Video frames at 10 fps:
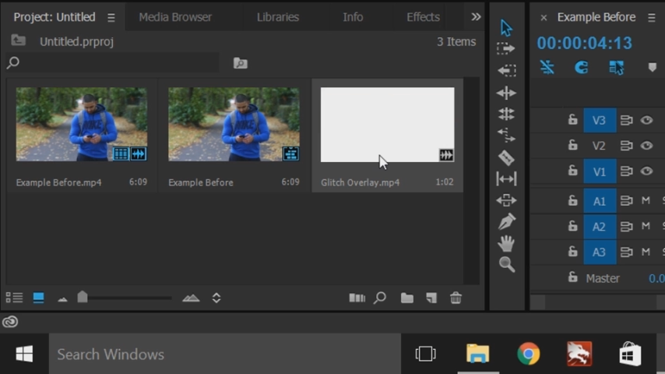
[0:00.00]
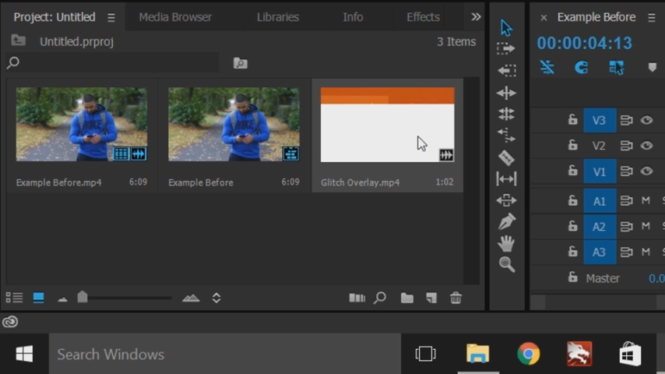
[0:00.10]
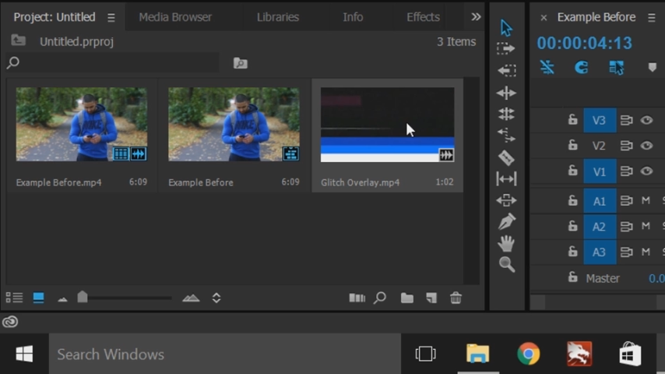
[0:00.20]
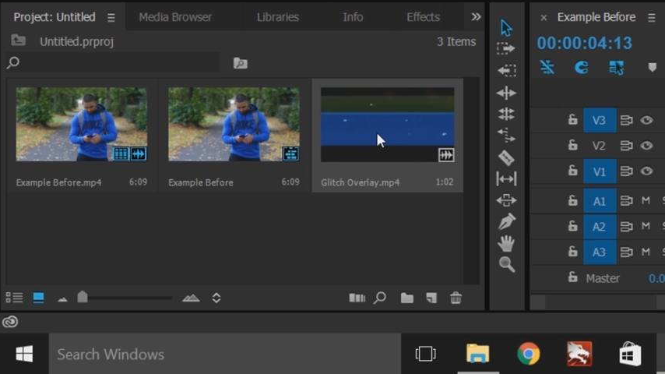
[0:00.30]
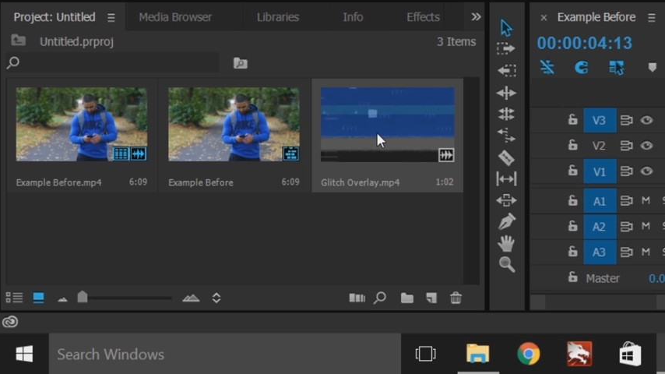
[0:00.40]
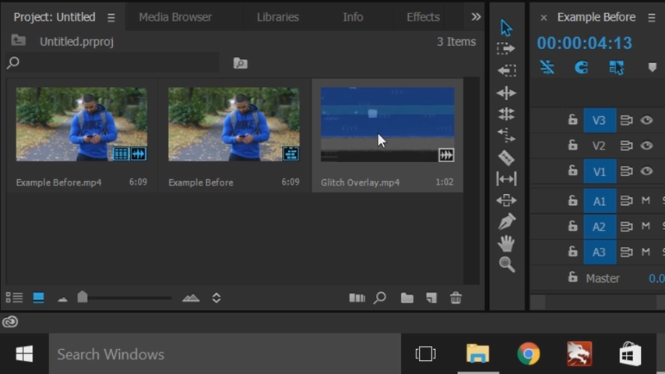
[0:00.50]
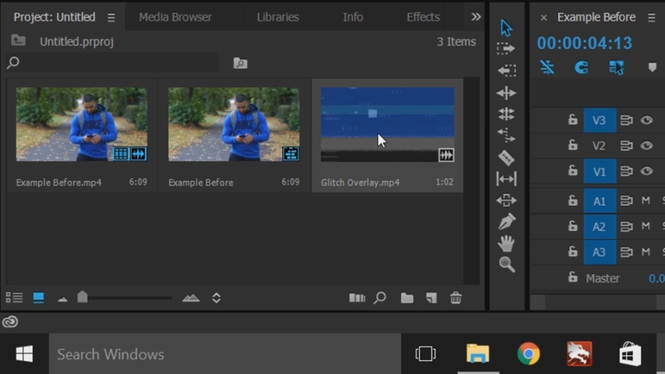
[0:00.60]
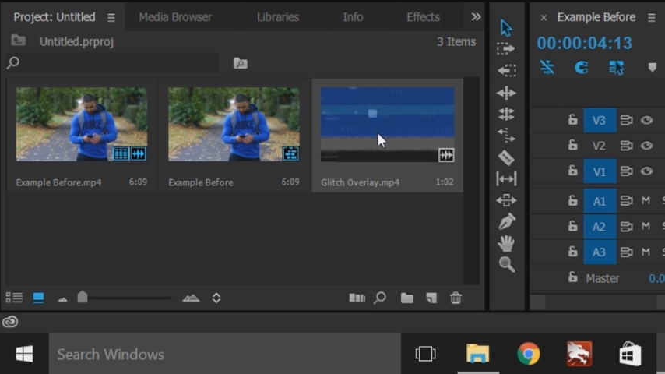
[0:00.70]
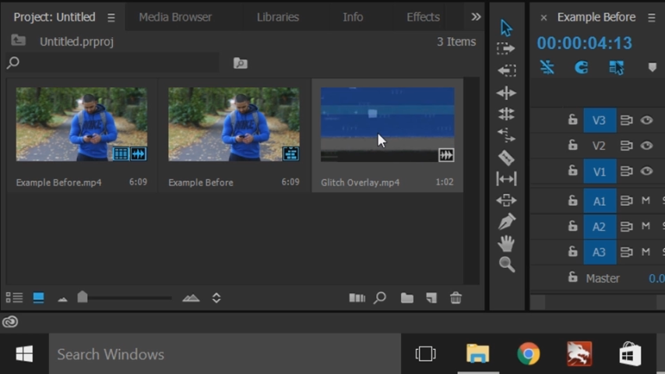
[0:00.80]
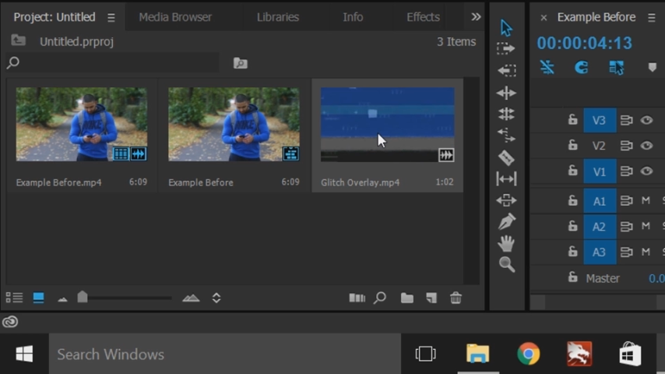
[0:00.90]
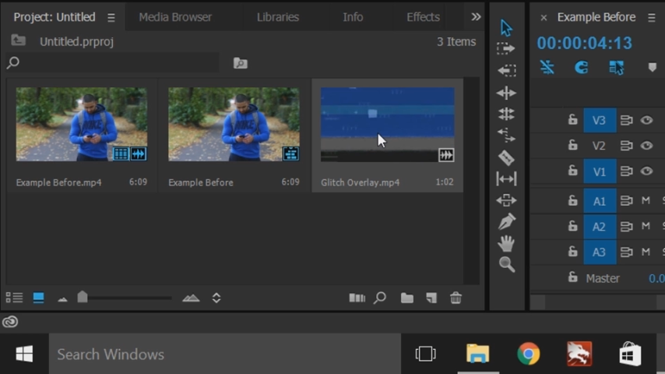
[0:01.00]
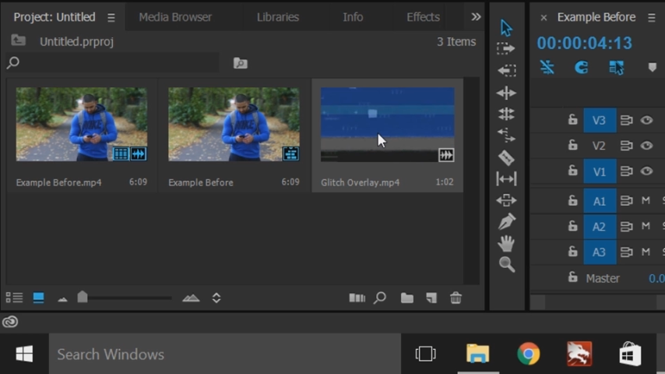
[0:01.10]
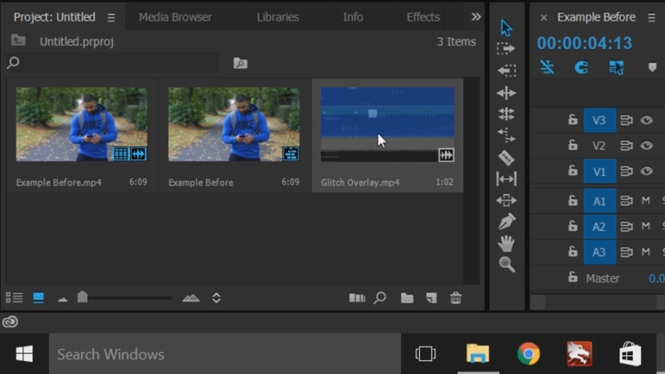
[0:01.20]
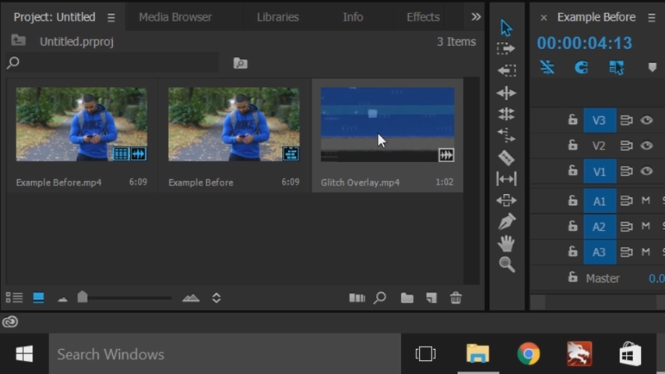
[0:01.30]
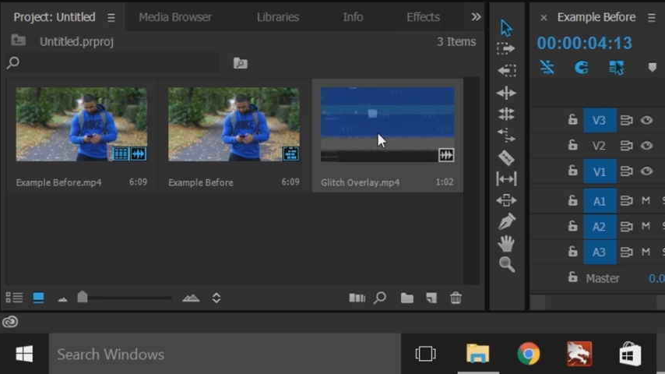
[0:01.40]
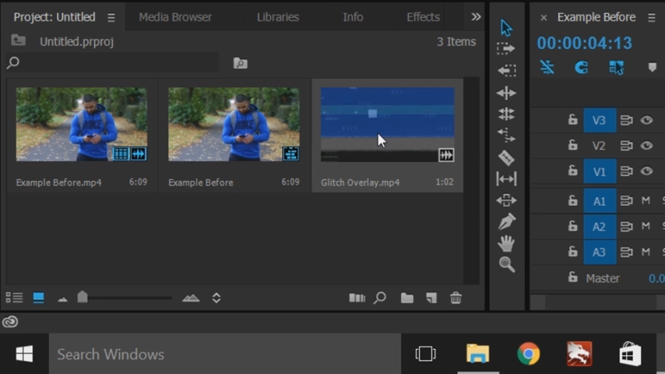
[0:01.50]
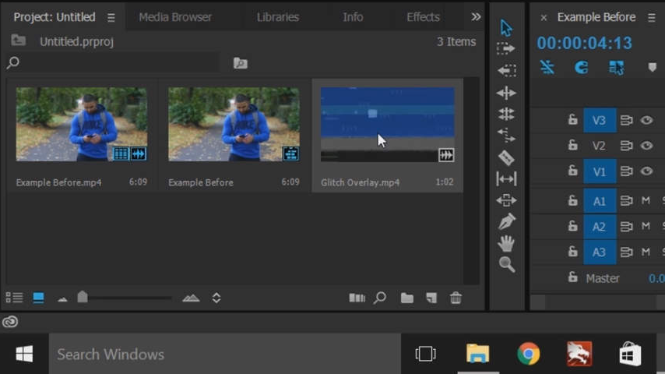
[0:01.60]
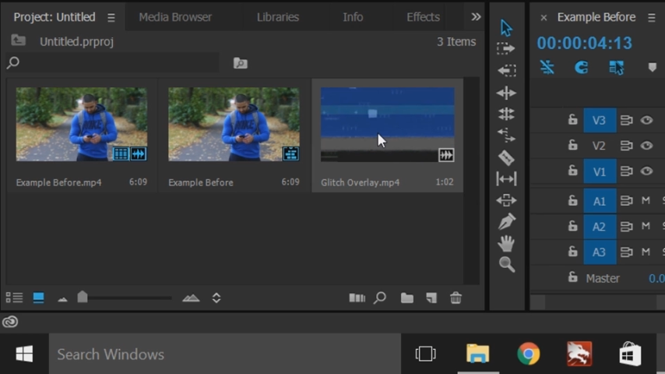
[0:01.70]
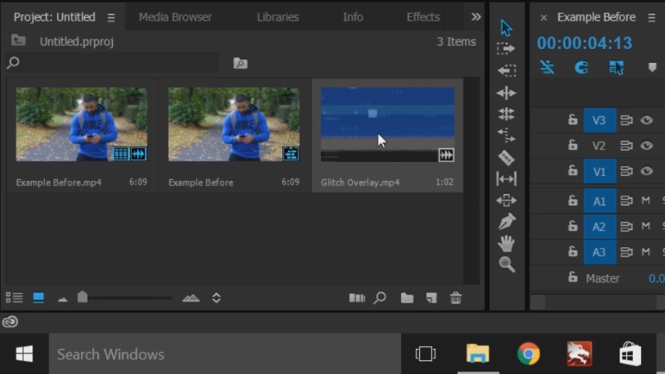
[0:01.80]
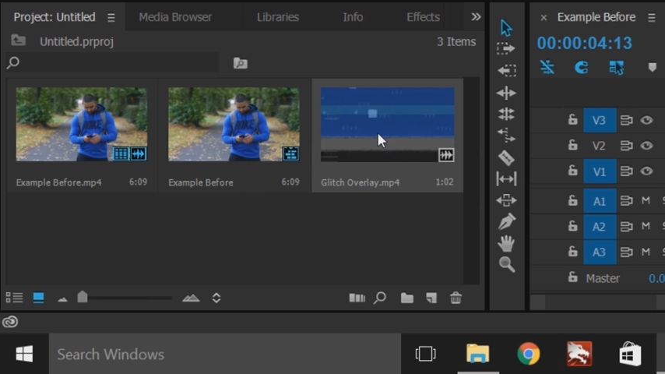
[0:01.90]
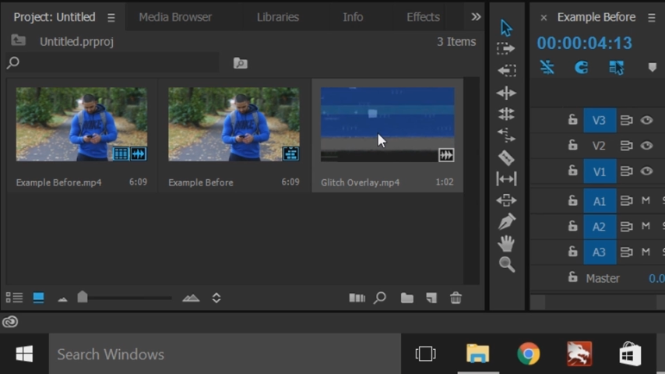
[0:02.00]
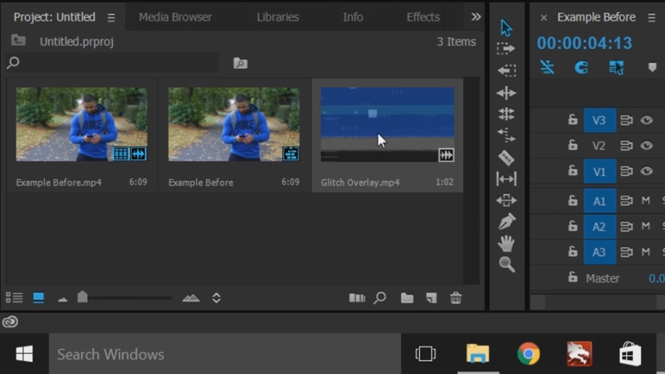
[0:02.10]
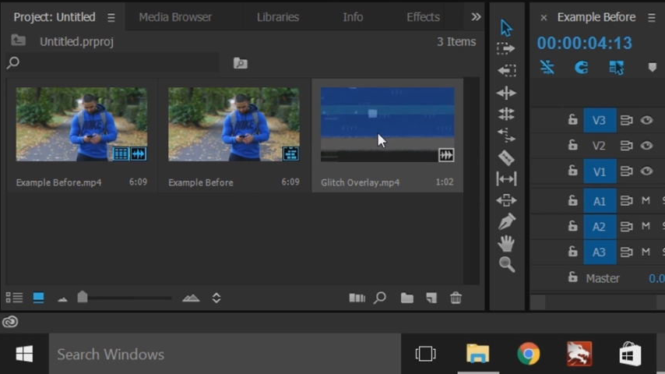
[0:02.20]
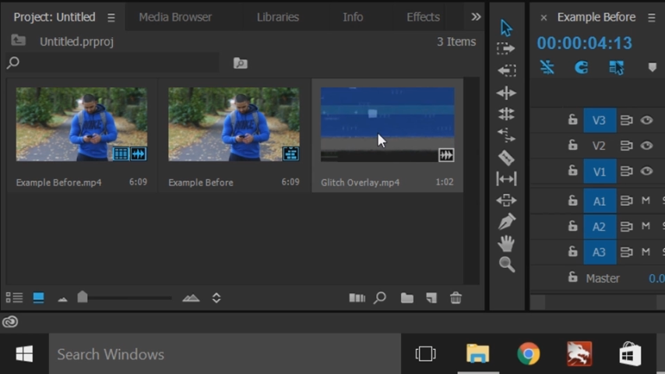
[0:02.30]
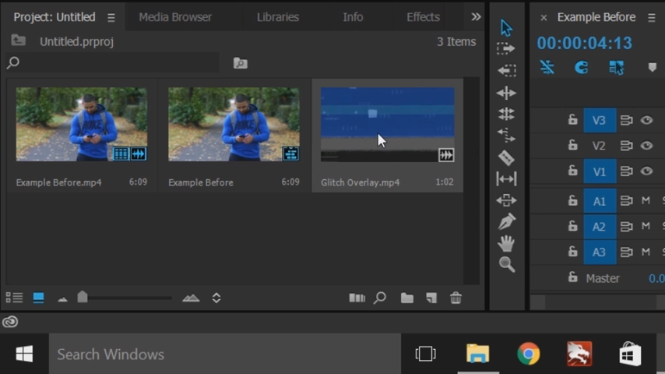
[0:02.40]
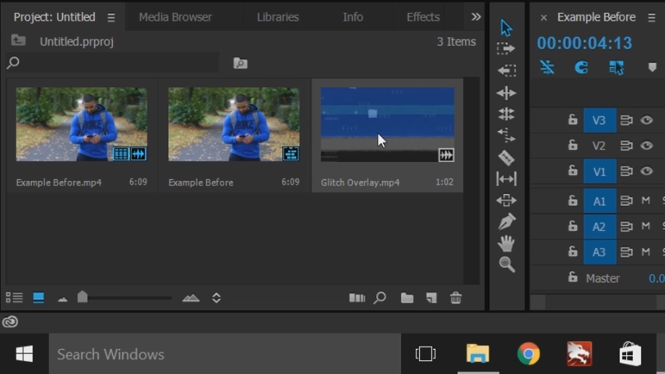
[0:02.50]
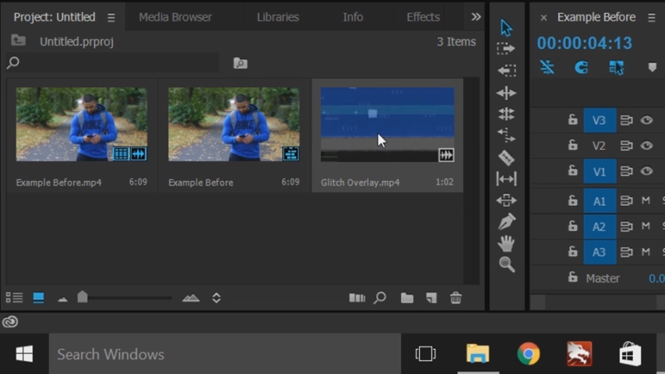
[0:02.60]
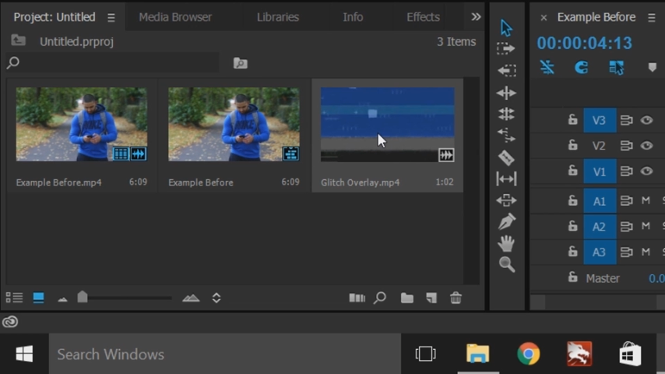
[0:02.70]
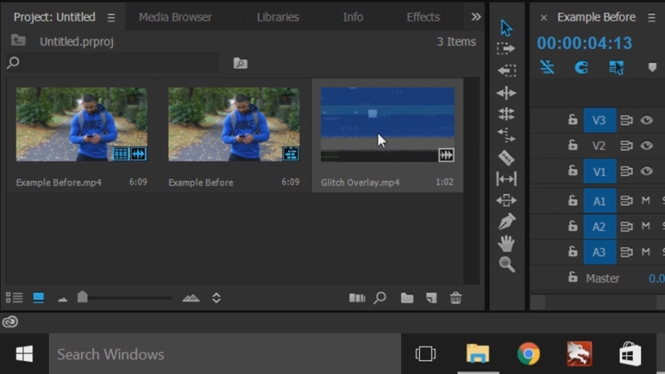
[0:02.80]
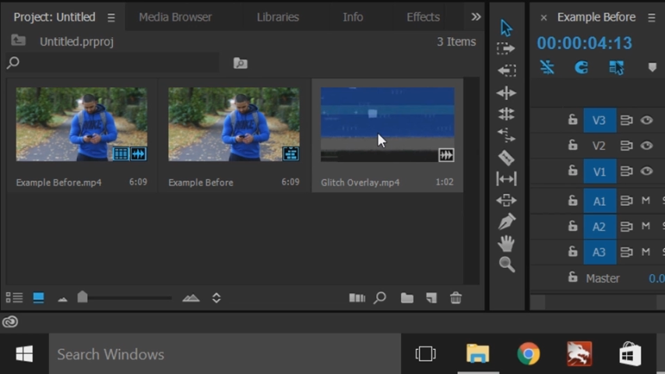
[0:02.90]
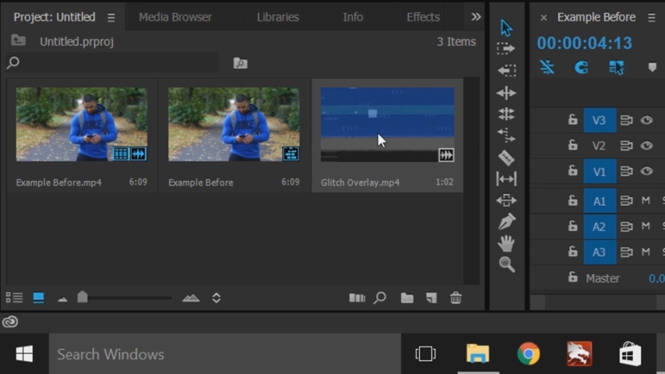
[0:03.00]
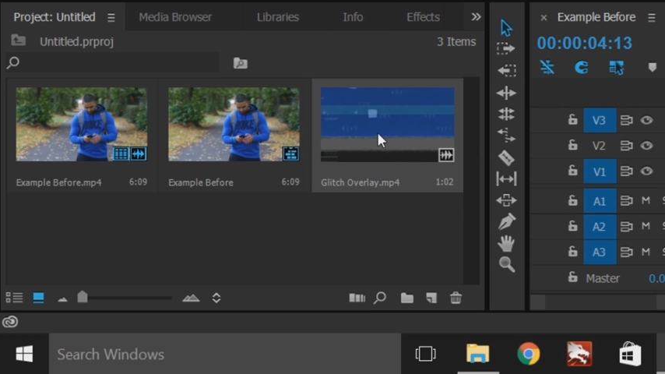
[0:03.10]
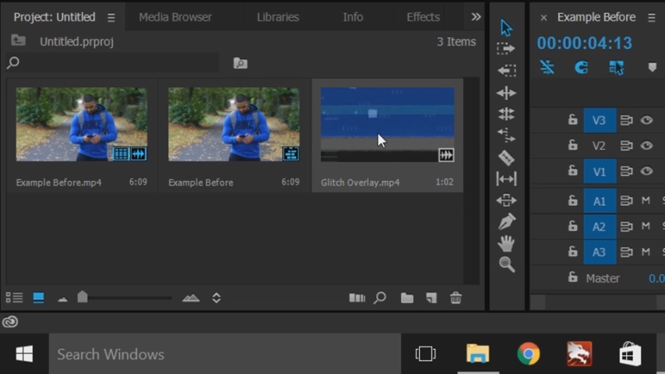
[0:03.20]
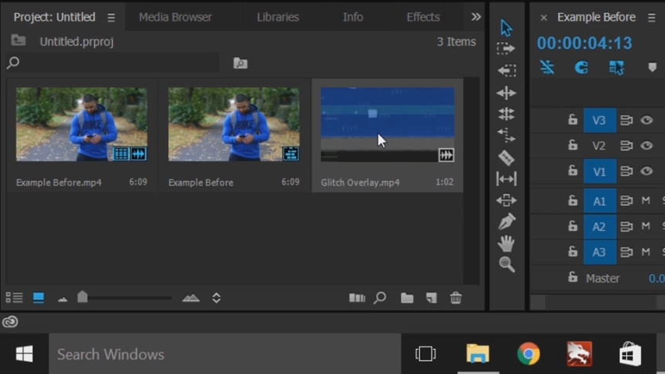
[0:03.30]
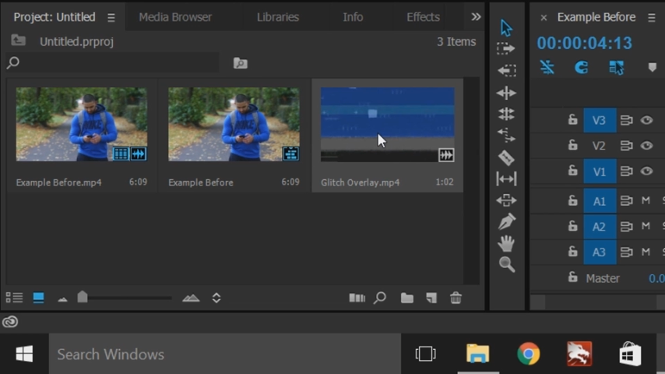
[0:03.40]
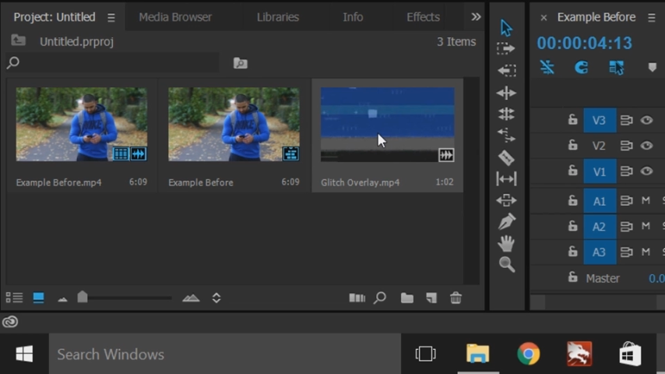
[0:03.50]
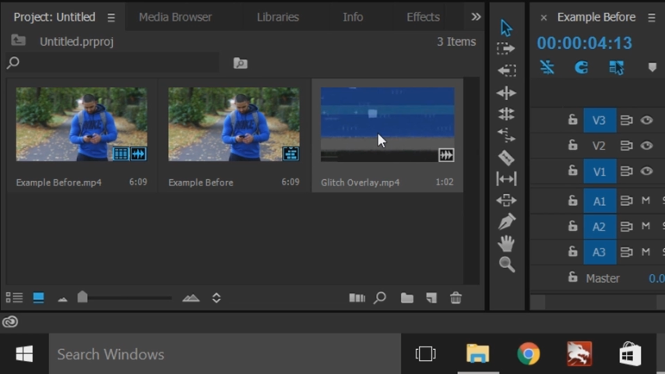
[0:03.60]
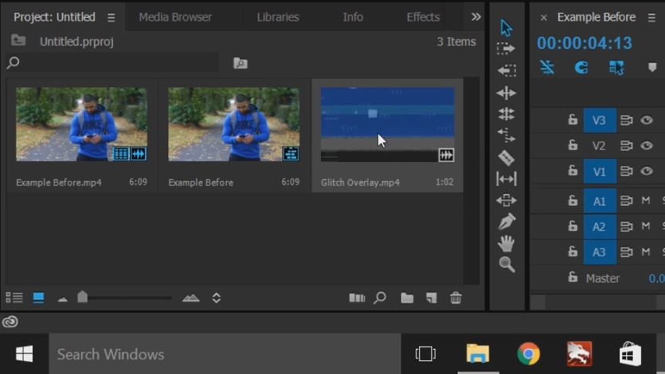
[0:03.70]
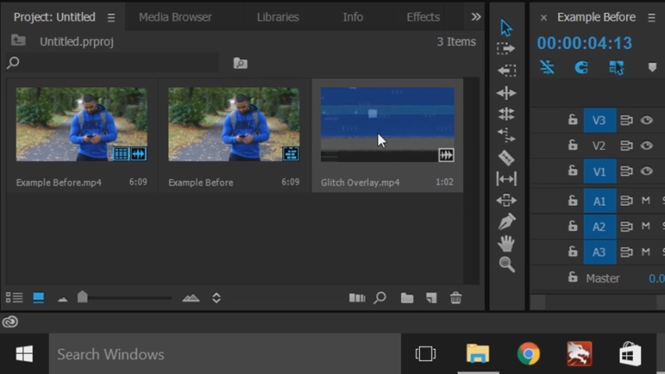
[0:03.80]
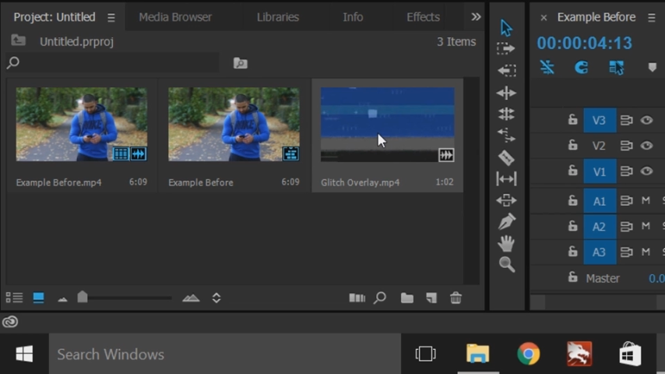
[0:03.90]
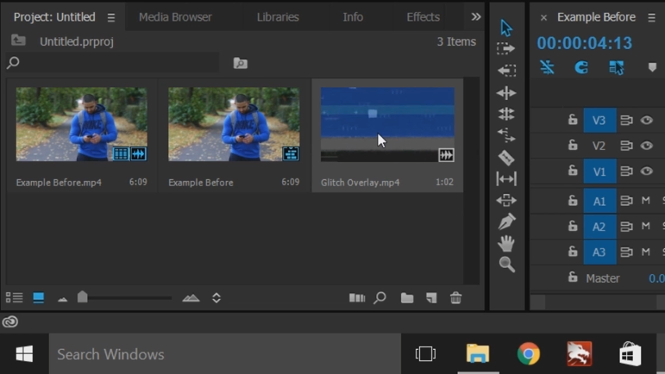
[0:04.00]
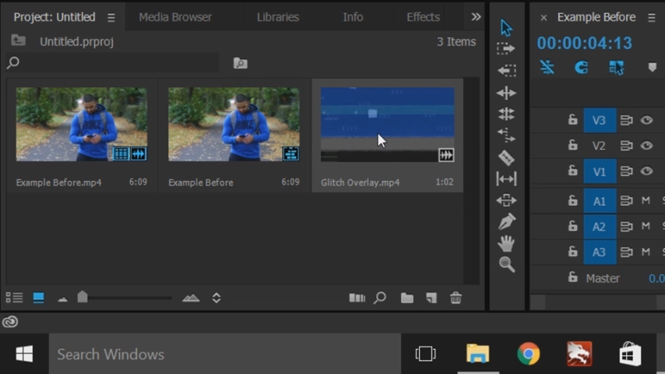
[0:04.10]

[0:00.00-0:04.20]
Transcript: No face is visible, so there are no lips to read.